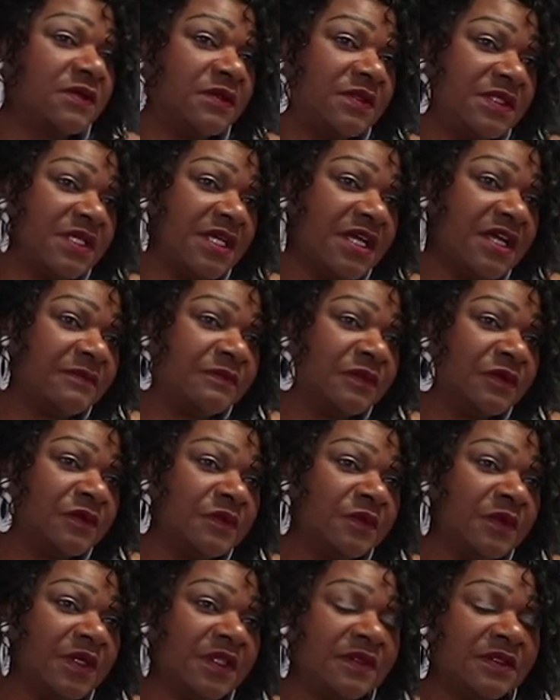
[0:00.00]
going to
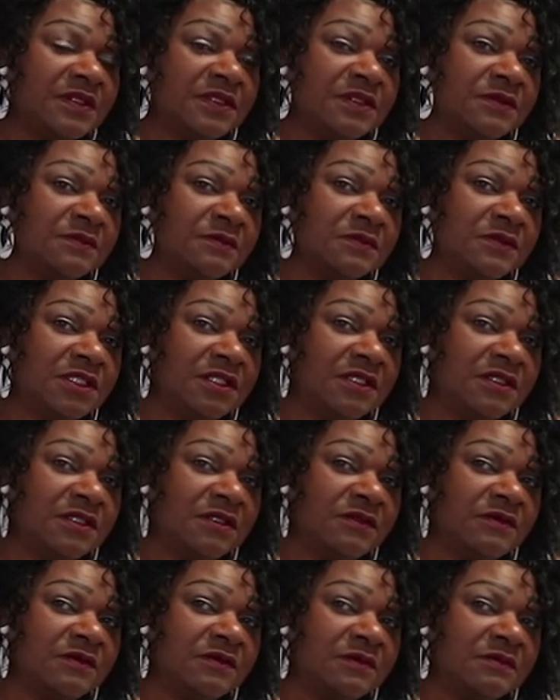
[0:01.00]
happen with
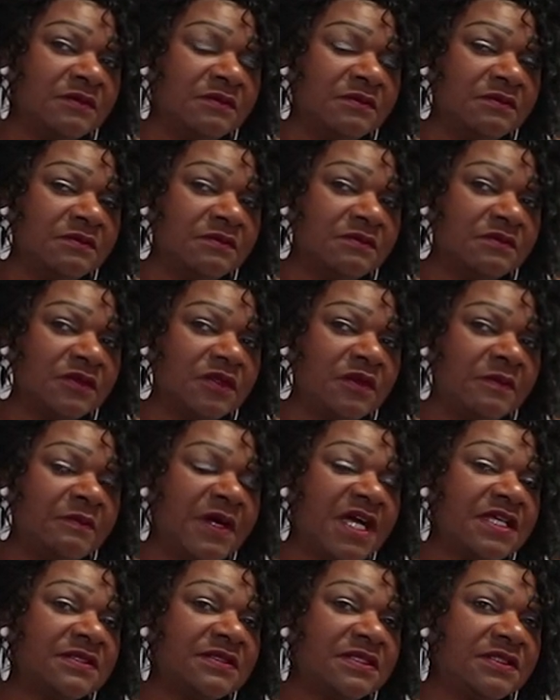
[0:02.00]
the
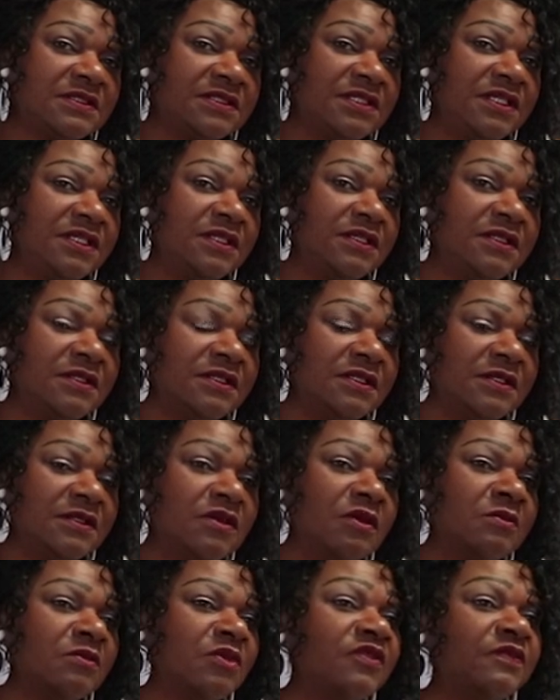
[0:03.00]
capacity, the
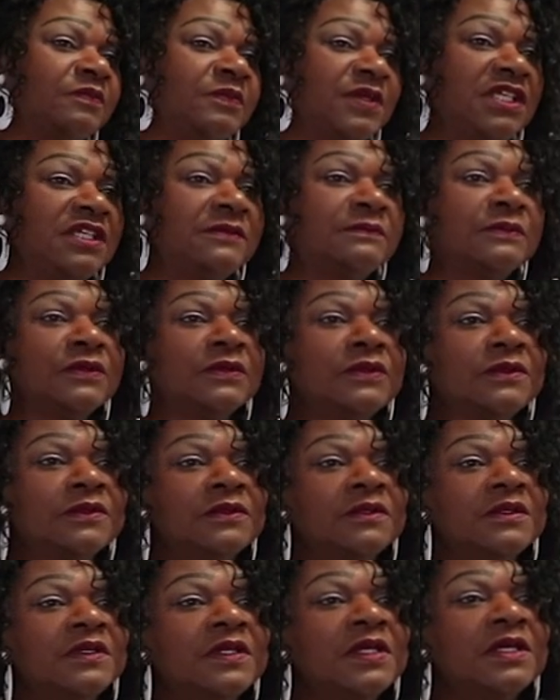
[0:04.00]
number of
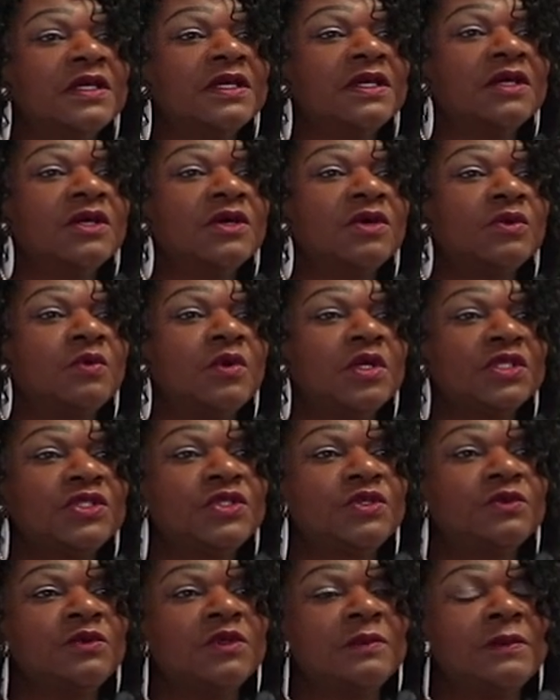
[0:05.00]
people,
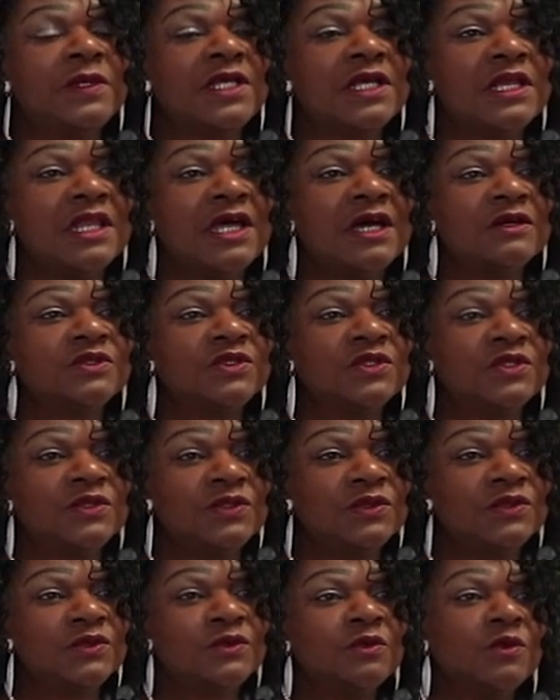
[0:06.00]
what you will be allowed to
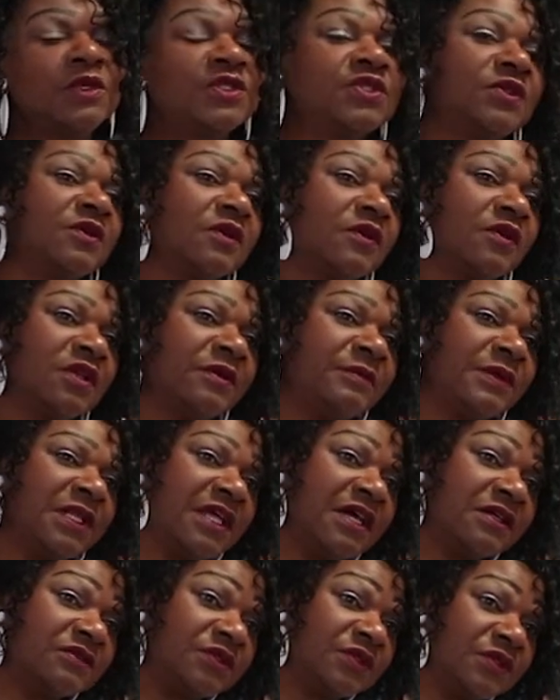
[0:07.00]
do, what you're not going to be
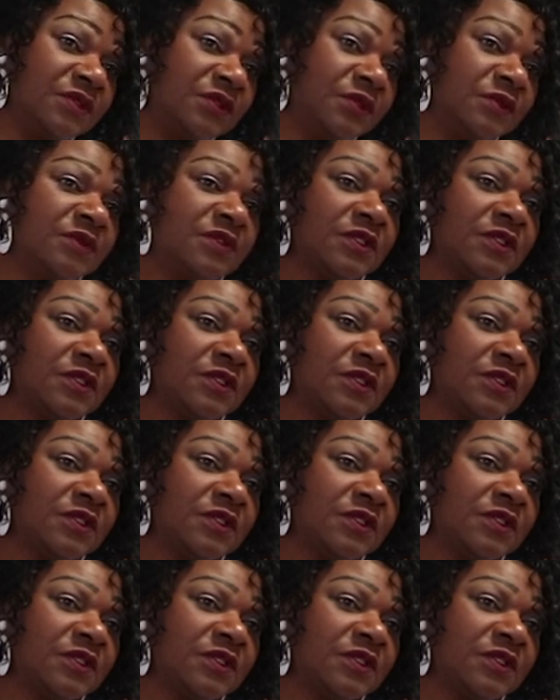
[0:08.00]
allowed to do.